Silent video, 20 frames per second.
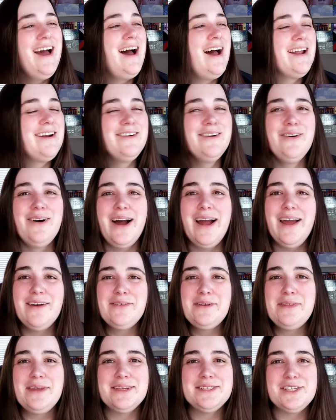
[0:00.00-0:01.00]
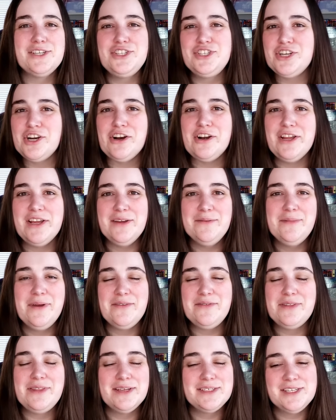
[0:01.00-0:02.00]
I don't know why. Everything's a journey.
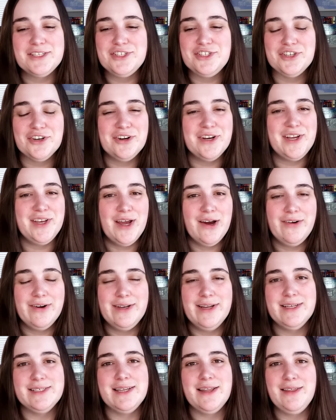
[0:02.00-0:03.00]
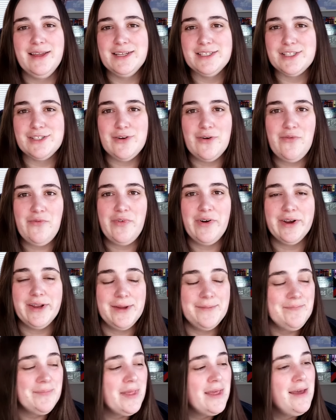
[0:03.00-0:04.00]
Everything's a journey nowadays. And I think it's so
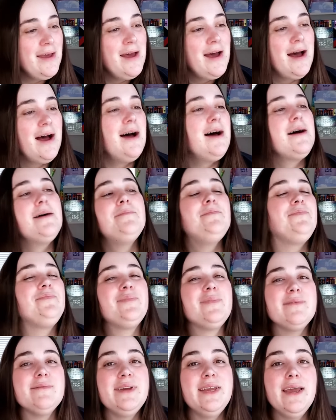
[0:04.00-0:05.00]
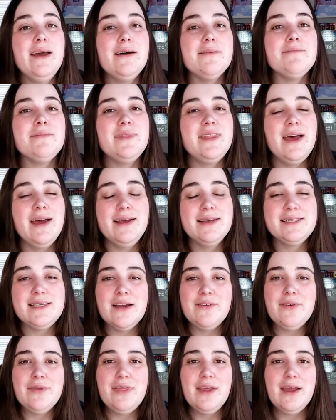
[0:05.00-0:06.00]
funny. But yeah, that is
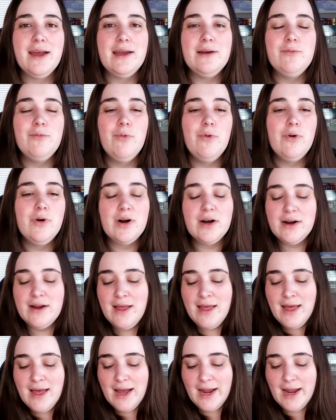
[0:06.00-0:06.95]
everything I wore.